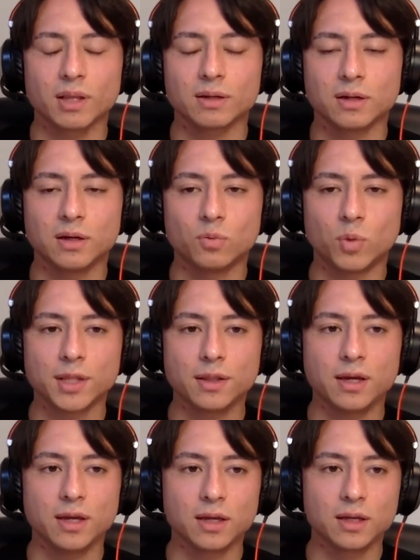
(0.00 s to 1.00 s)
one
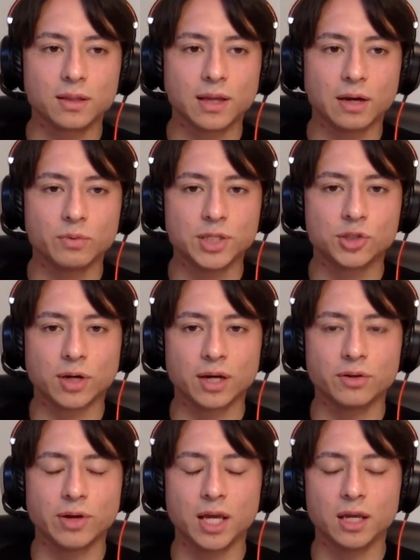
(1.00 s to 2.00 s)
thing that we try
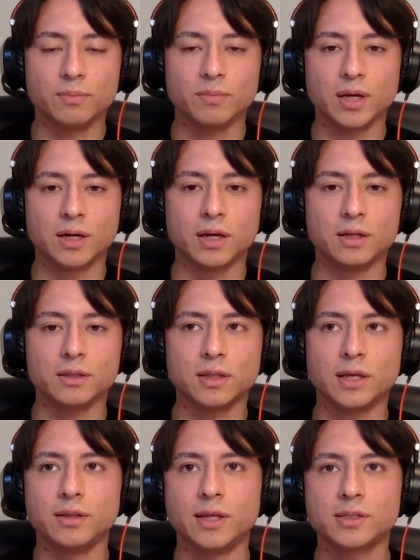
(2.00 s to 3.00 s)
to aim,
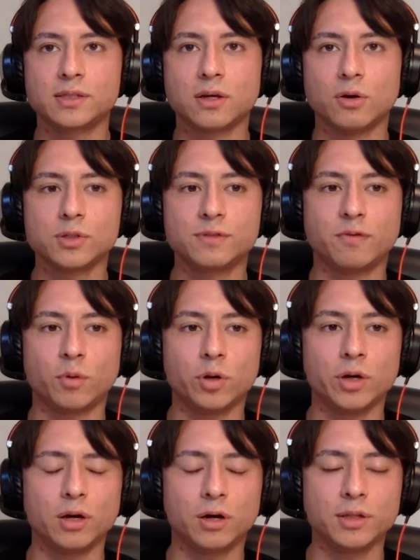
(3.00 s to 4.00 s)
and this goes
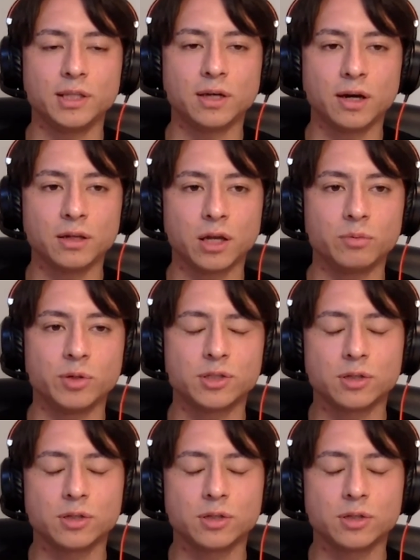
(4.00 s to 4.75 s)
for all the Dart libraries.